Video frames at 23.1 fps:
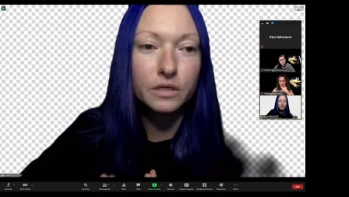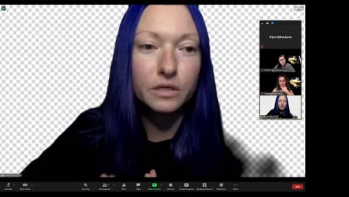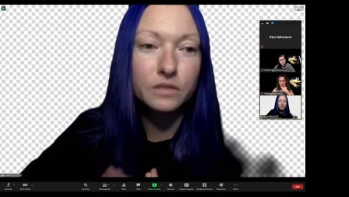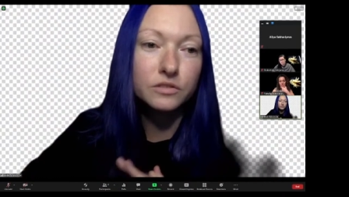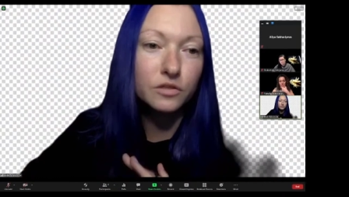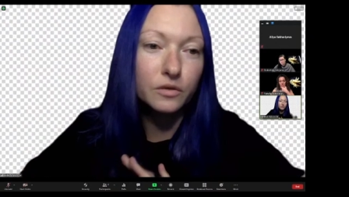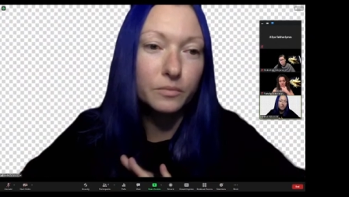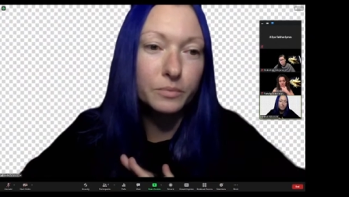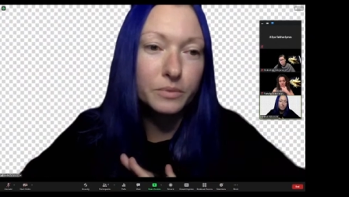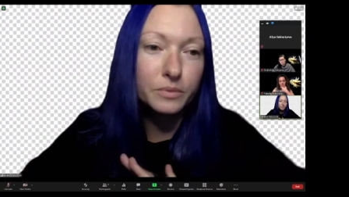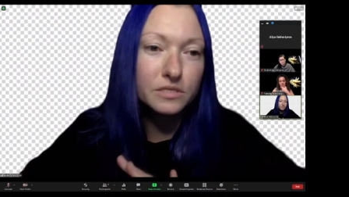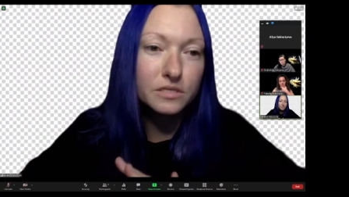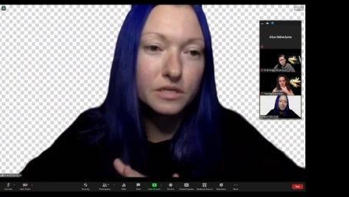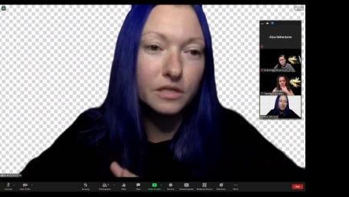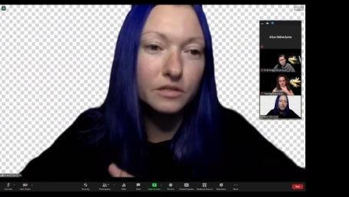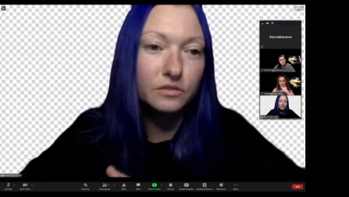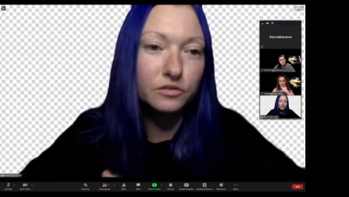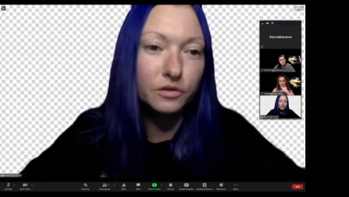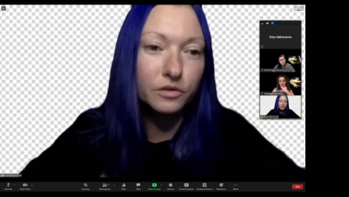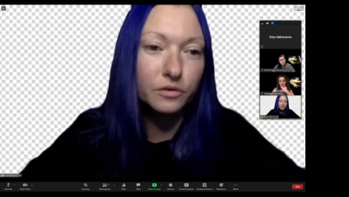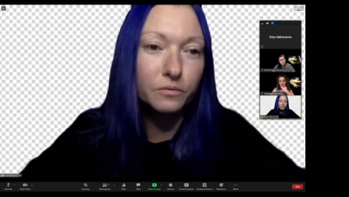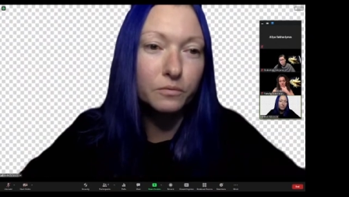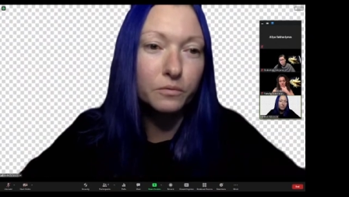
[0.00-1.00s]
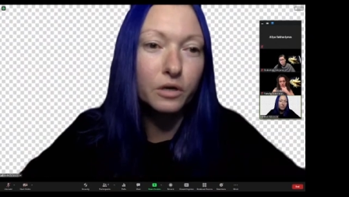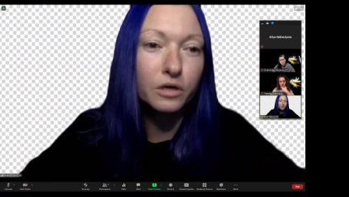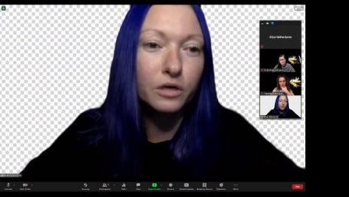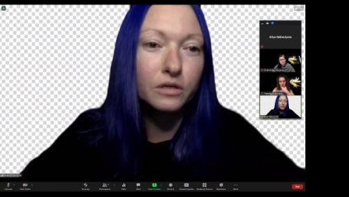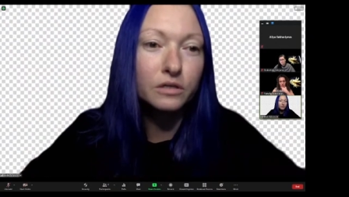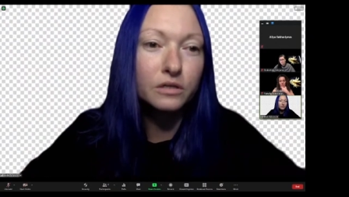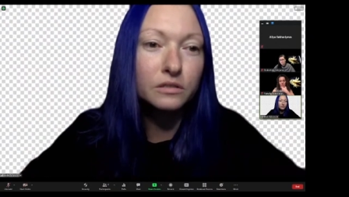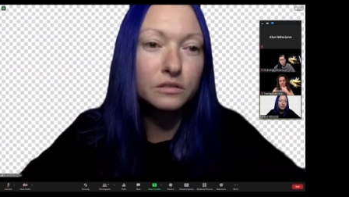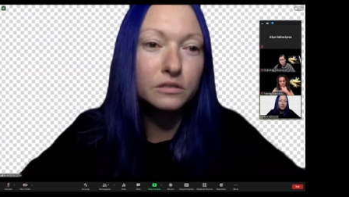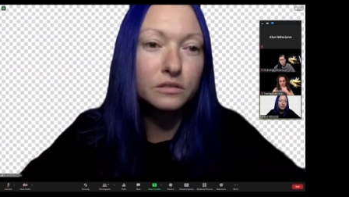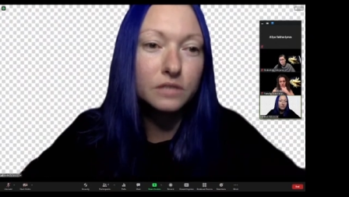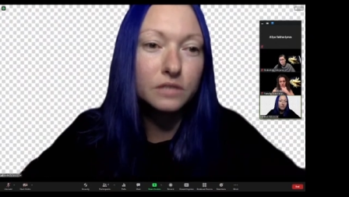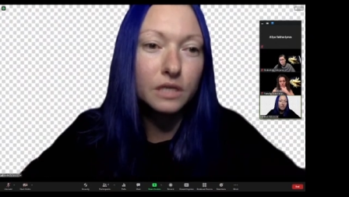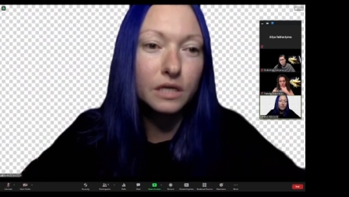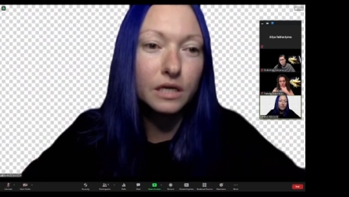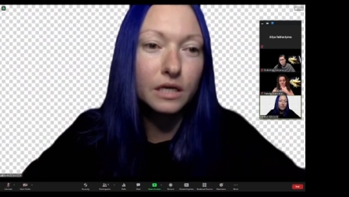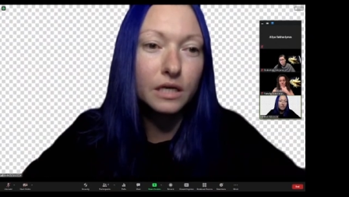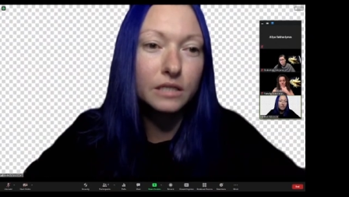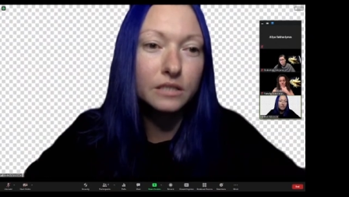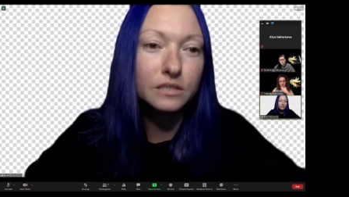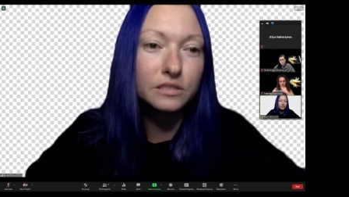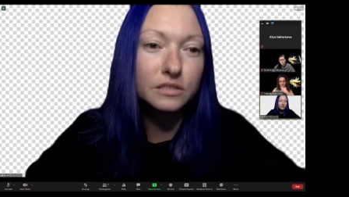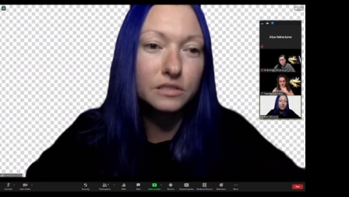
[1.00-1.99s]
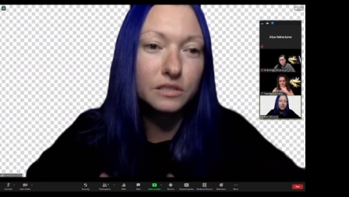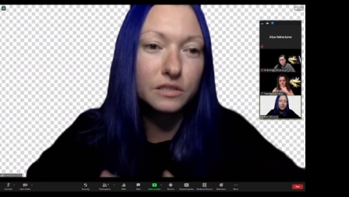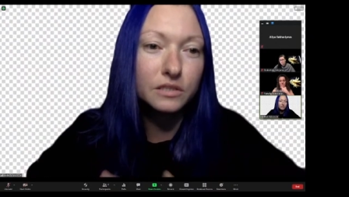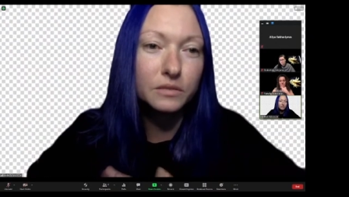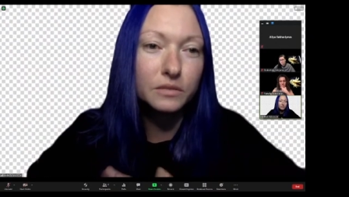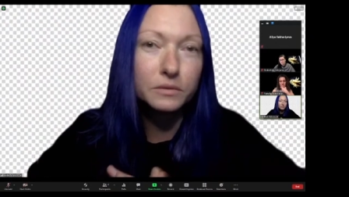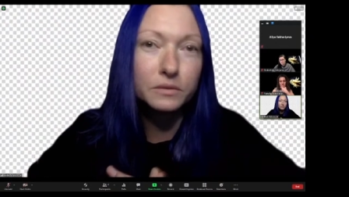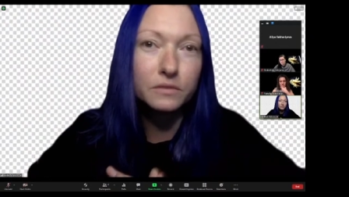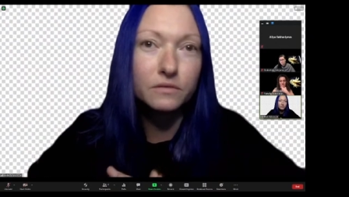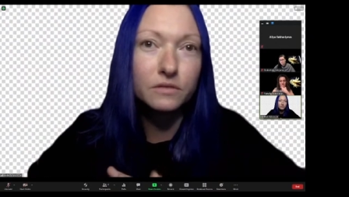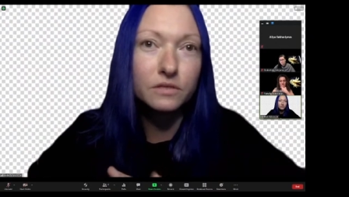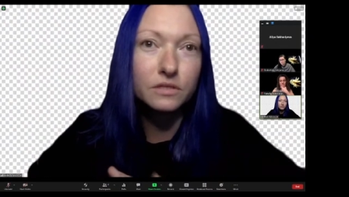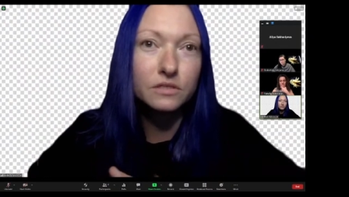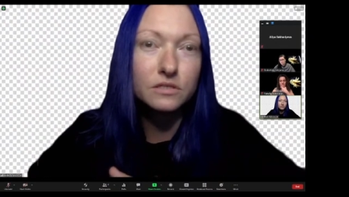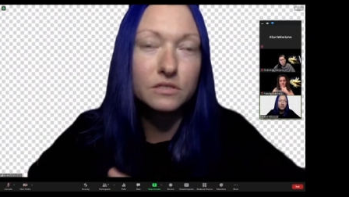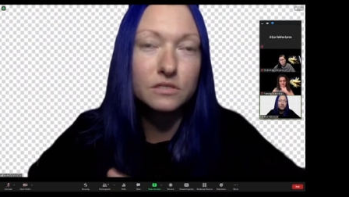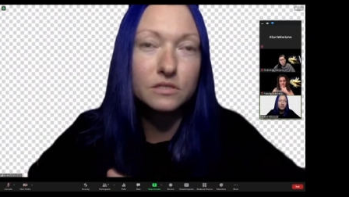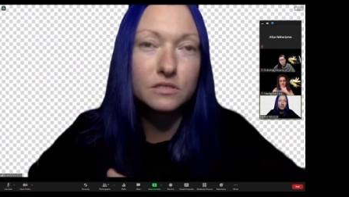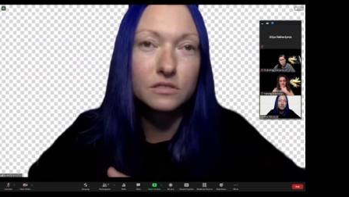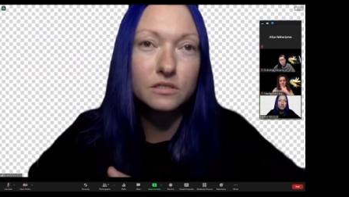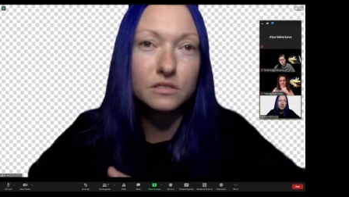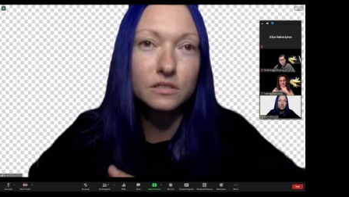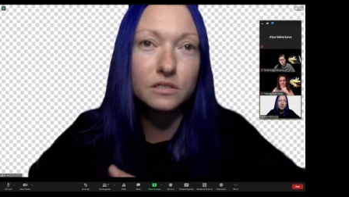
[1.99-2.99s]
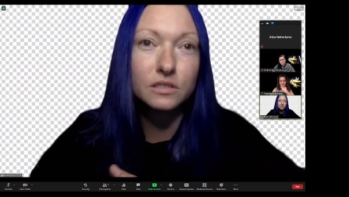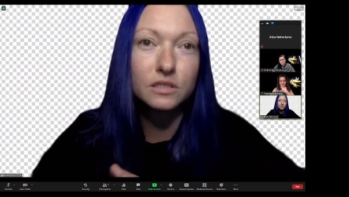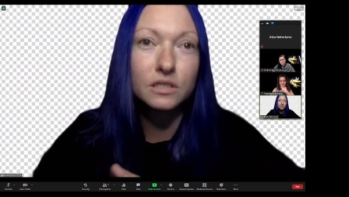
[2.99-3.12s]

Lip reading: anthropocentric world, and with this